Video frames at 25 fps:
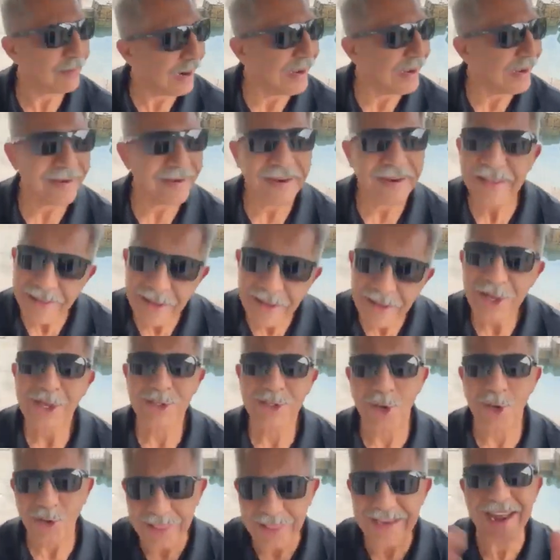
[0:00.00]
got started. Brother
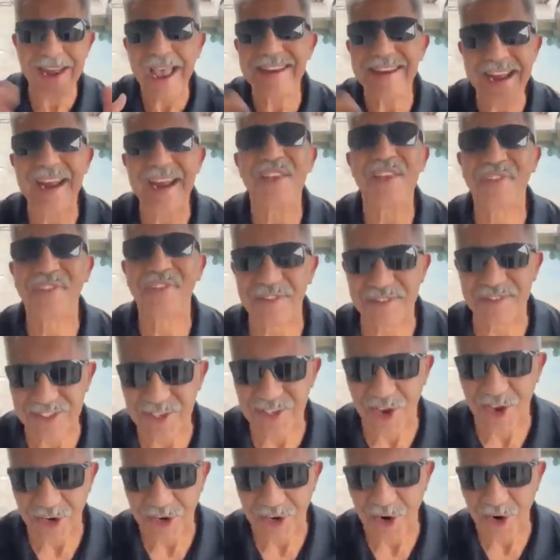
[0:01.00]
A started with Live
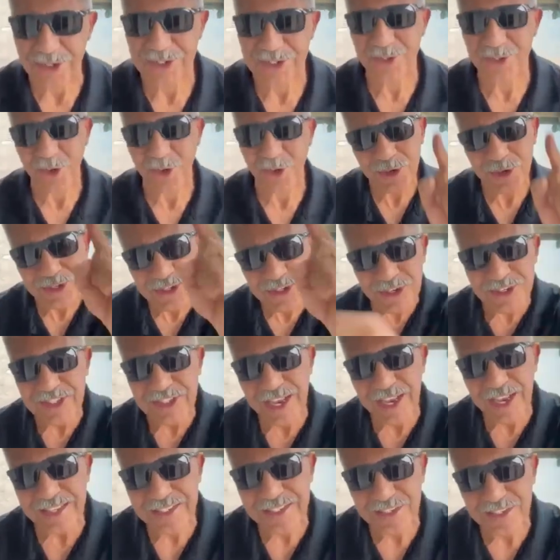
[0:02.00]
Good, 49.95.